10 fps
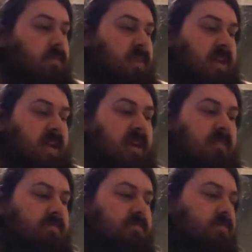
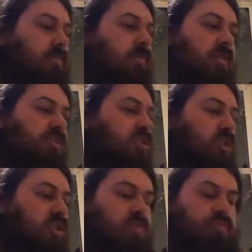It's
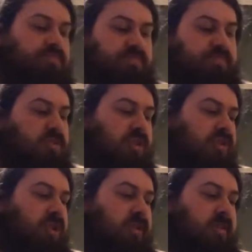good
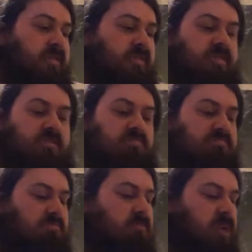tuners.
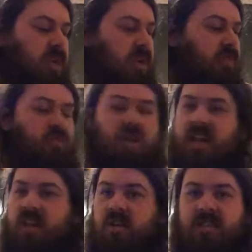
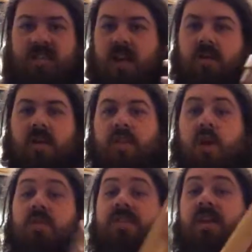Really nice neck on it. The
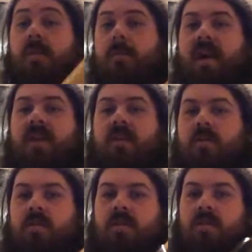only thing I may
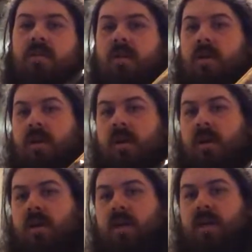do
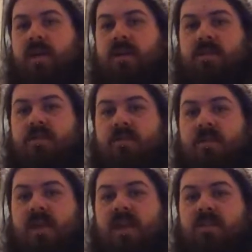is the
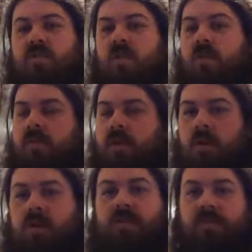neck's got a
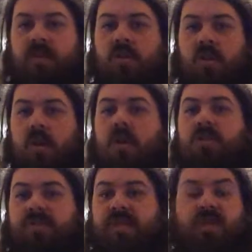gloss
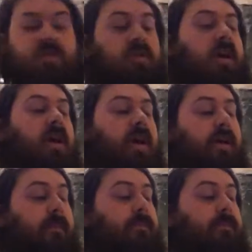finish on it. I